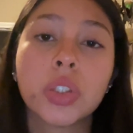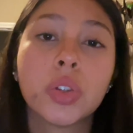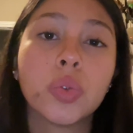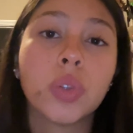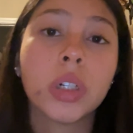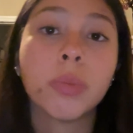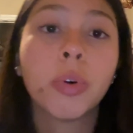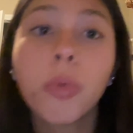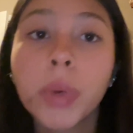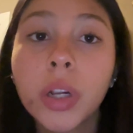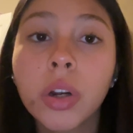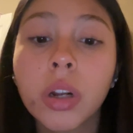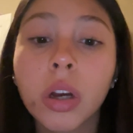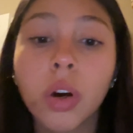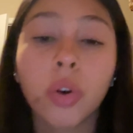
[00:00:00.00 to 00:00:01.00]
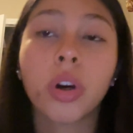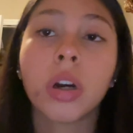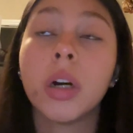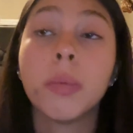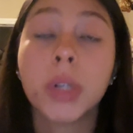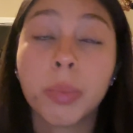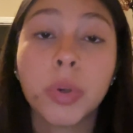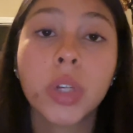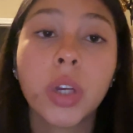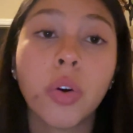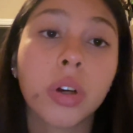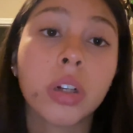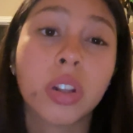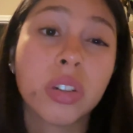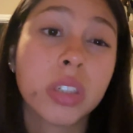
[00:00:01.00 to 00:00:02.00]
to an opponent or
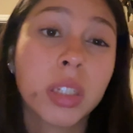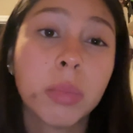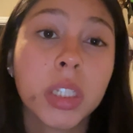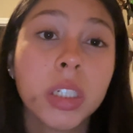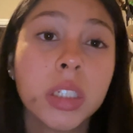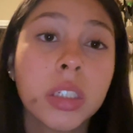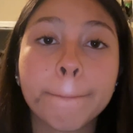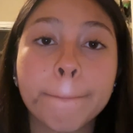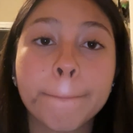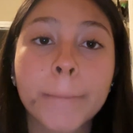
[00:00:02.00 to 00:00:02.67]
another stimulus.